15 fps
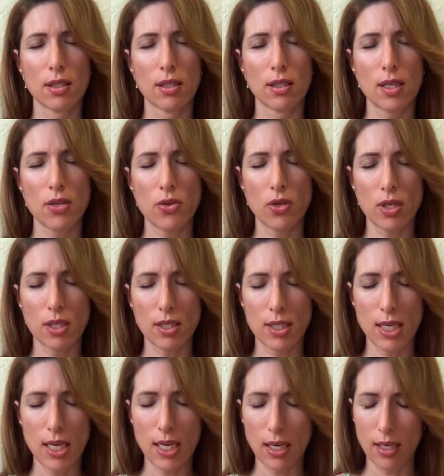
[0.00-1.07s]
that you're going to
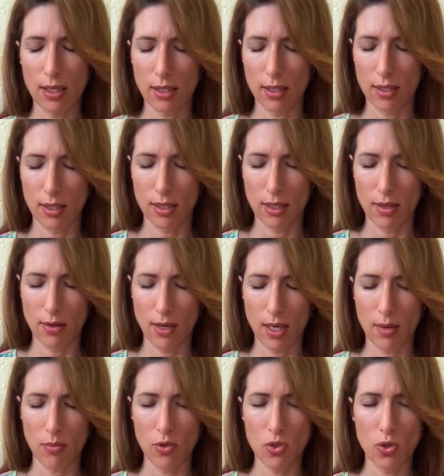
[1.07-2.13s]
take
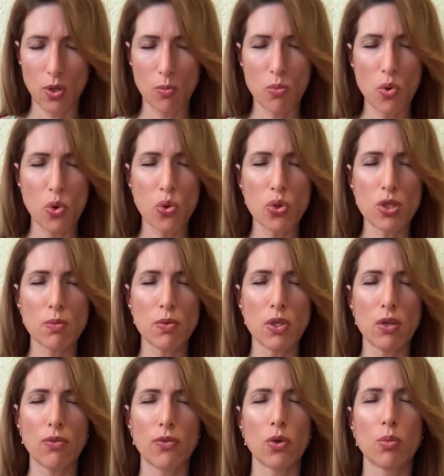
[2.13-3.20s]
them to the most
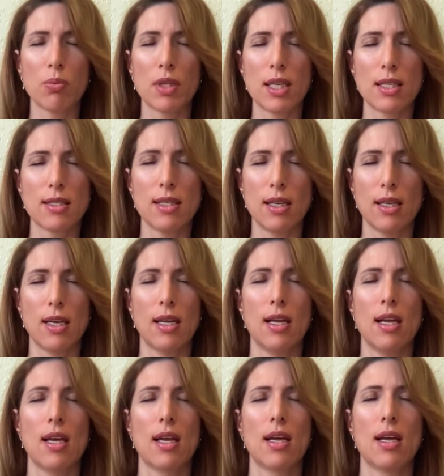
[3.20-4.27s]
beautiful place they can
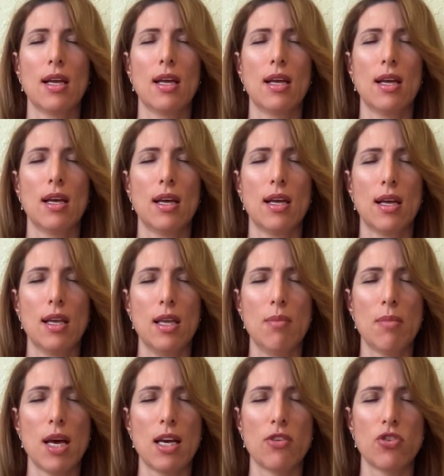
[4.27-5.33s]

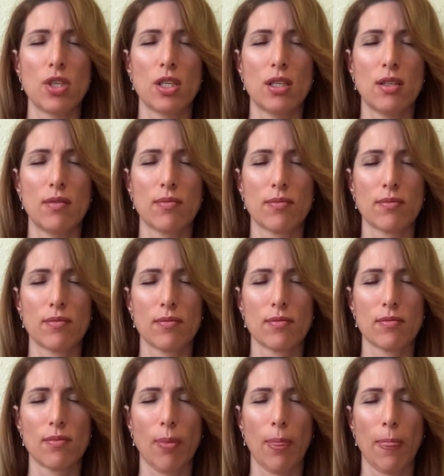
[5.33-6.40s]
imagine.
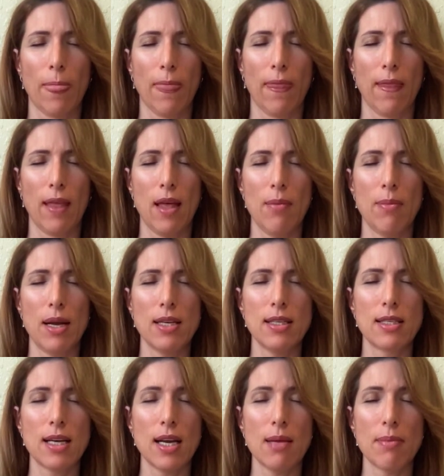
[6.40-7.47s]
And by the
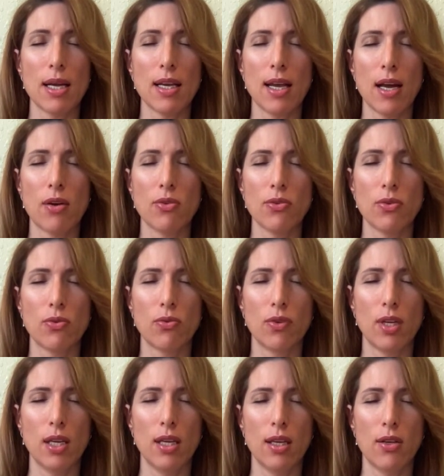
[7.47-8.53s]
time I count to
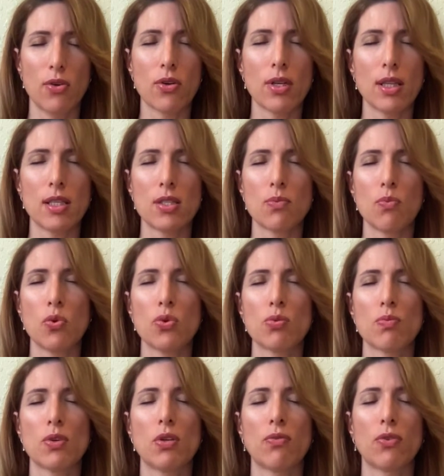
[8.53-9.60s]
three, you're in this most
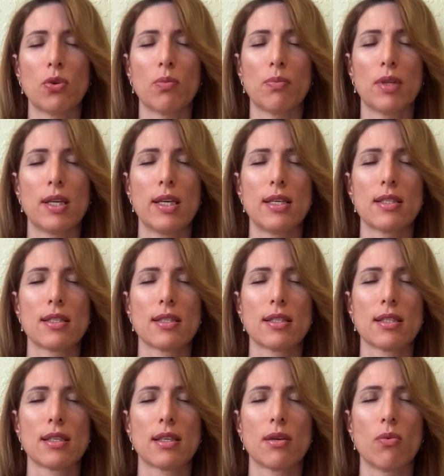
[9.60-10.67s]
beautiful place.
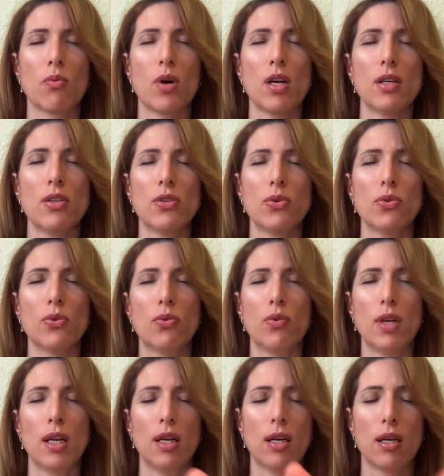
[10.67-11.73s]
One, two,
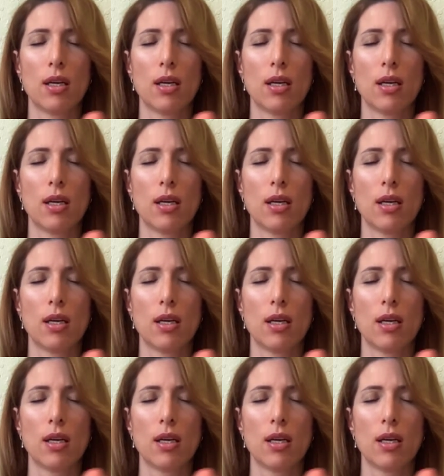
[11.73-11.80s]
three.